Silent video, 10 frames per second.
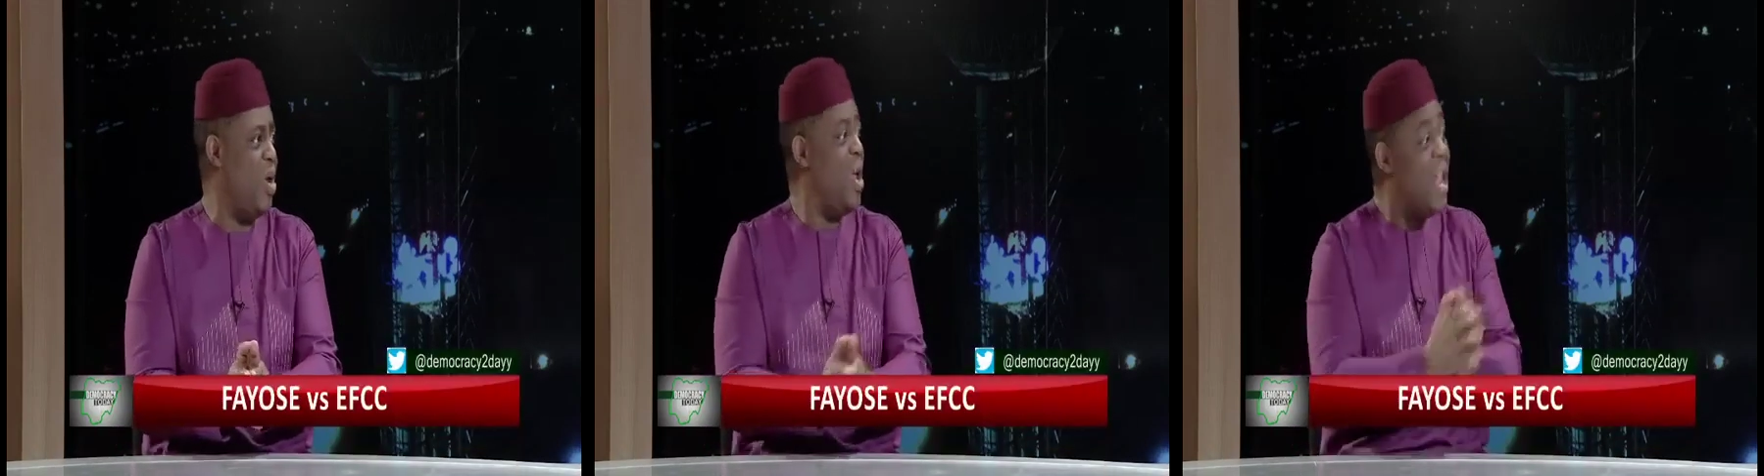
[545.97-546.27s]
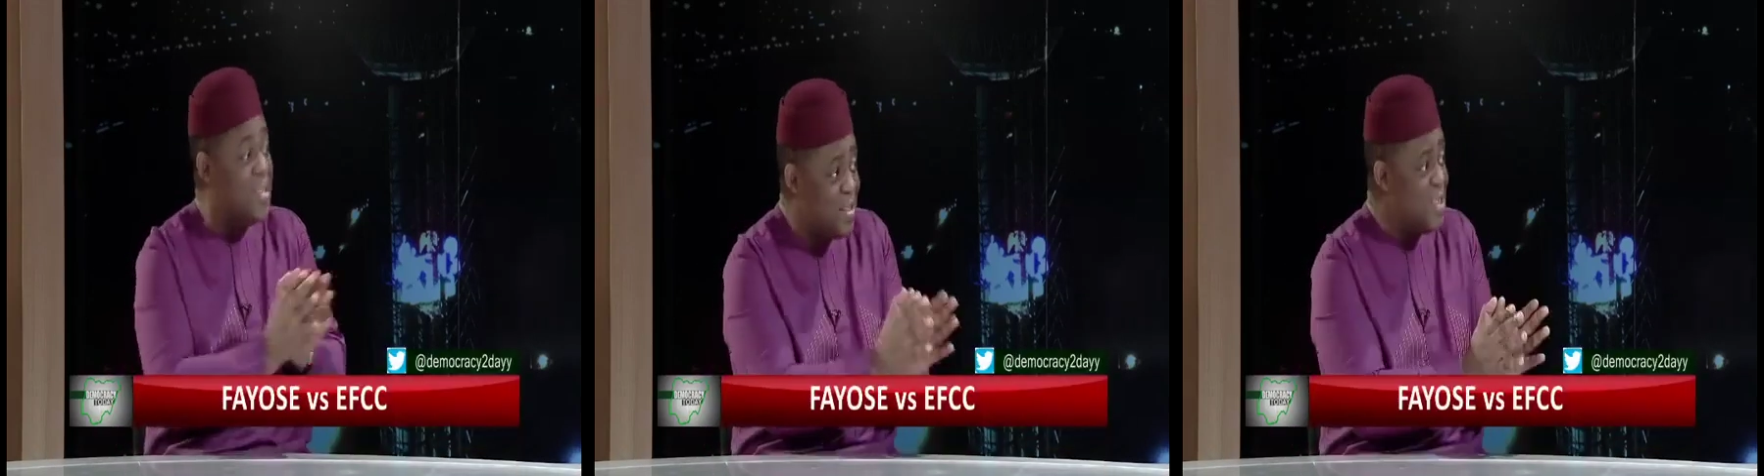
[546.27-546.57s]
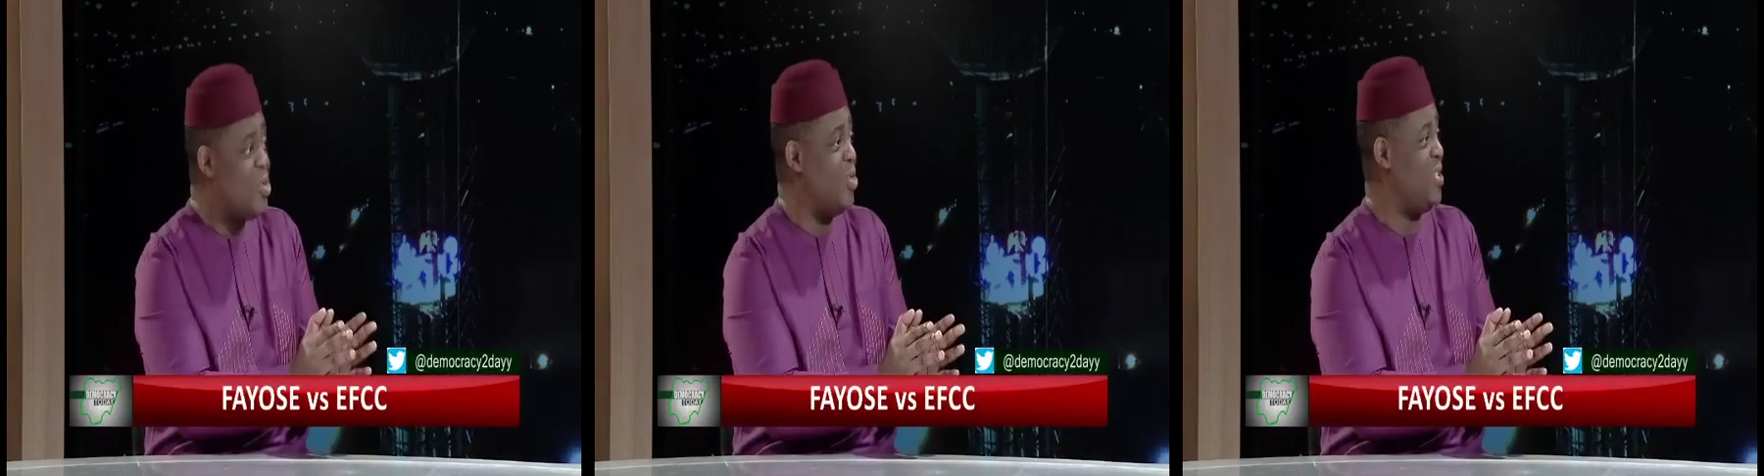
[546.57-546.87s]
It's in this
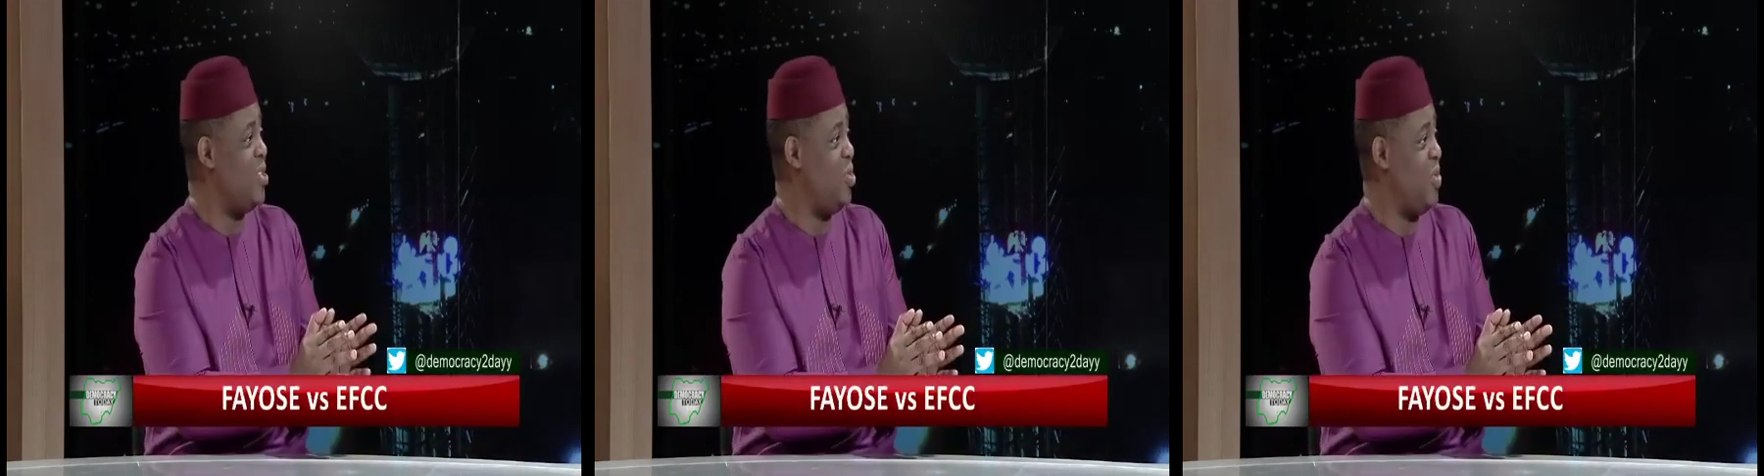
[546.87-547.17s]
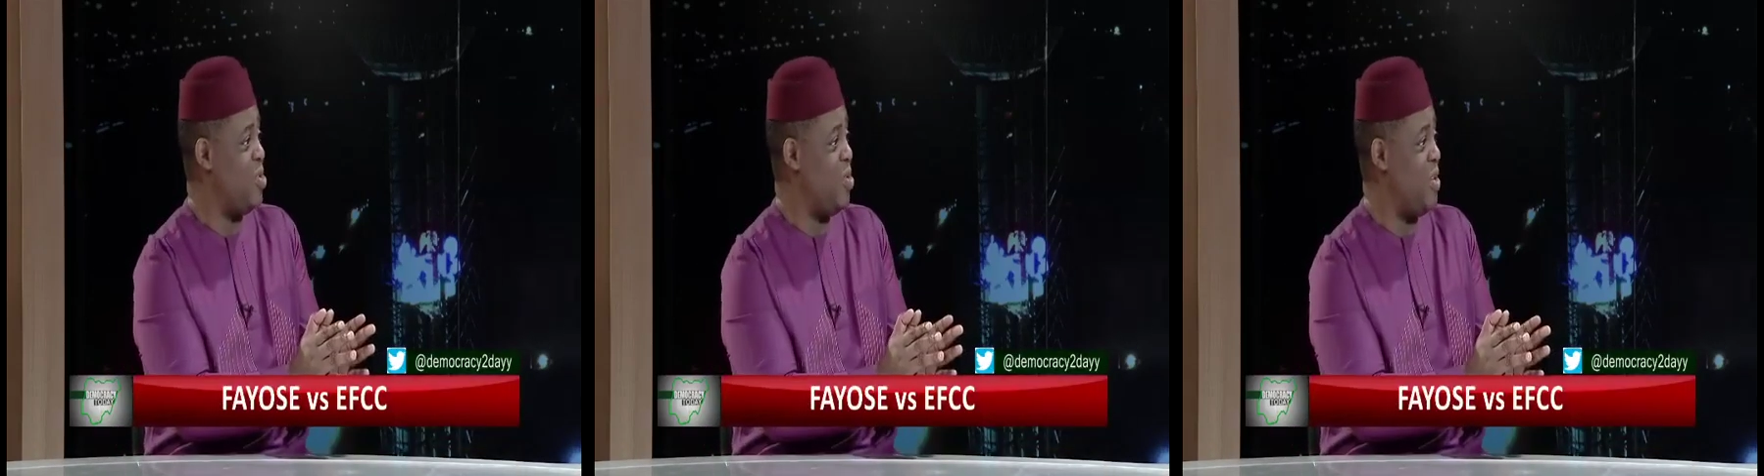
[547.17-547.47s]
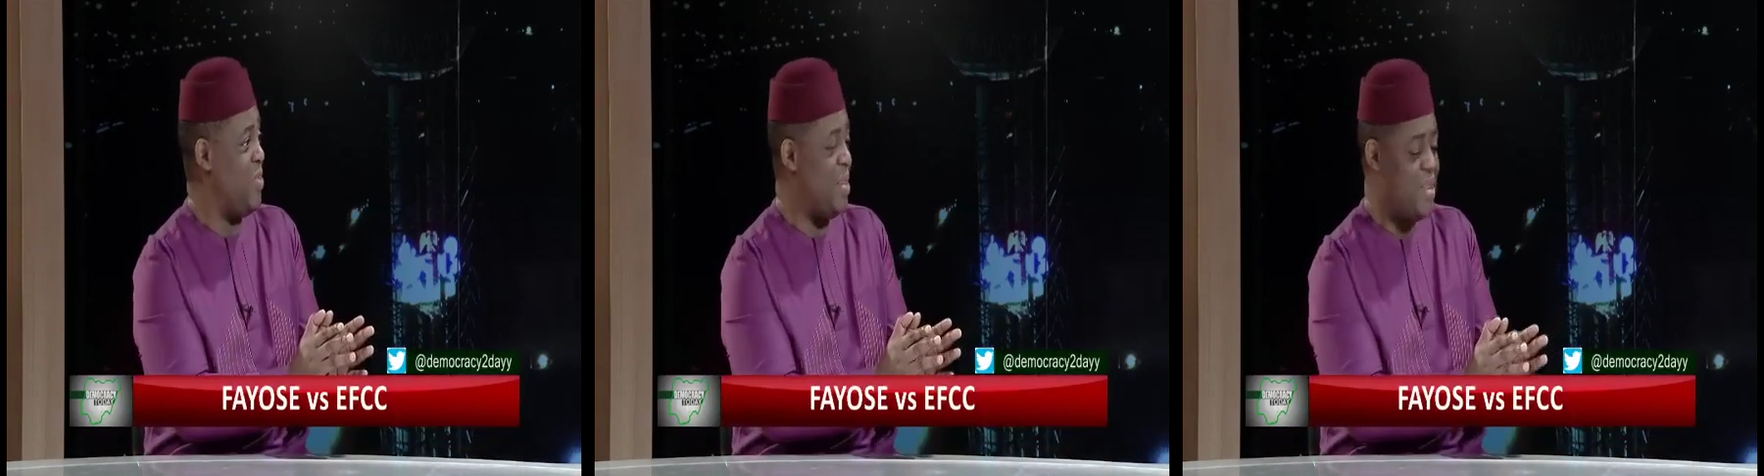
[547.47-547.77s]
context you must look at
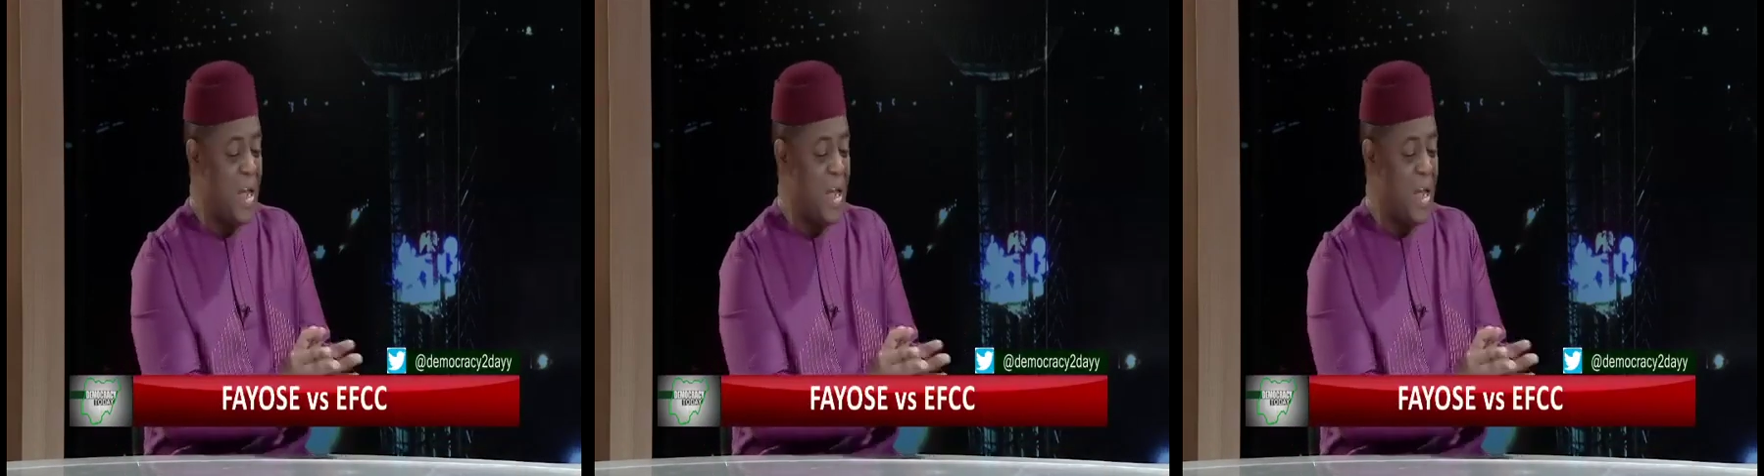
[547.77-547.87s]
this.